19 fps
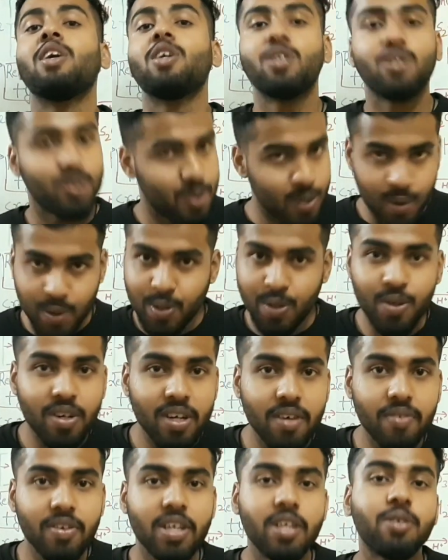So
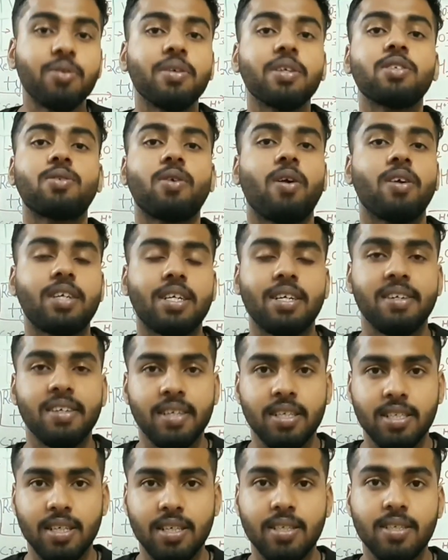today we are doing salt
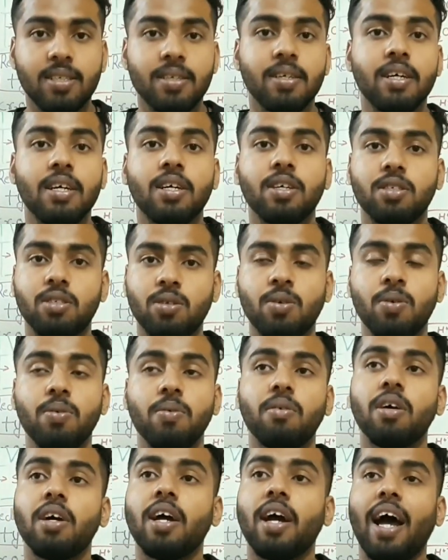analysis.
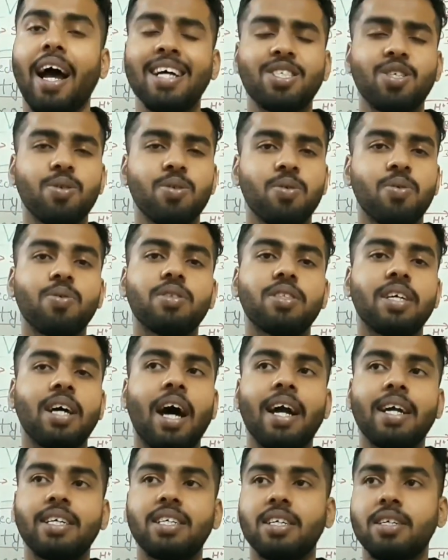So as you know
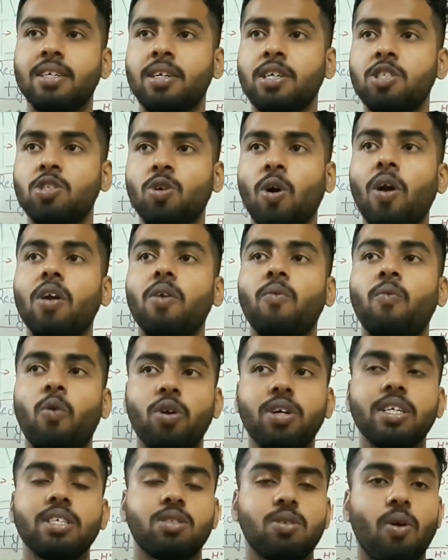that
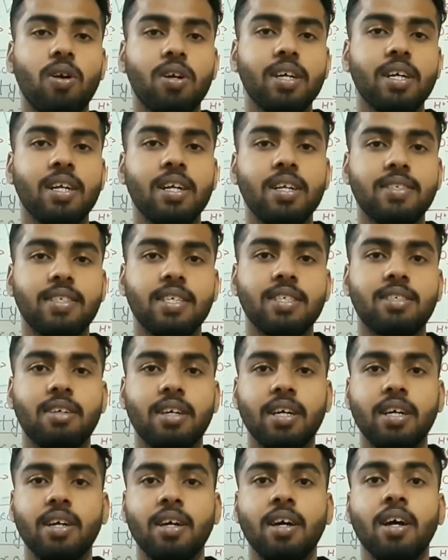what is salt analysis,
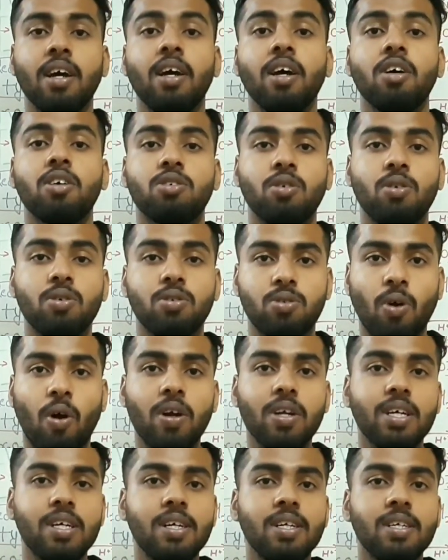right? So
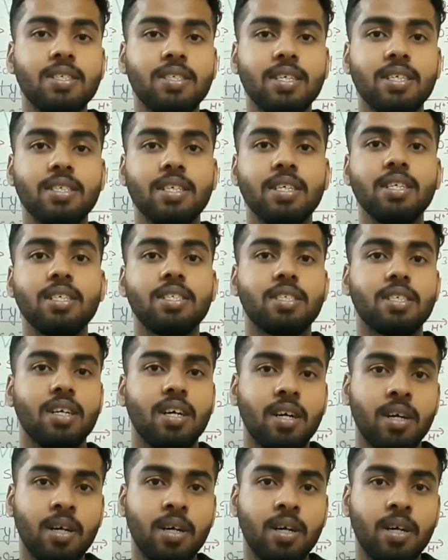salt analysis is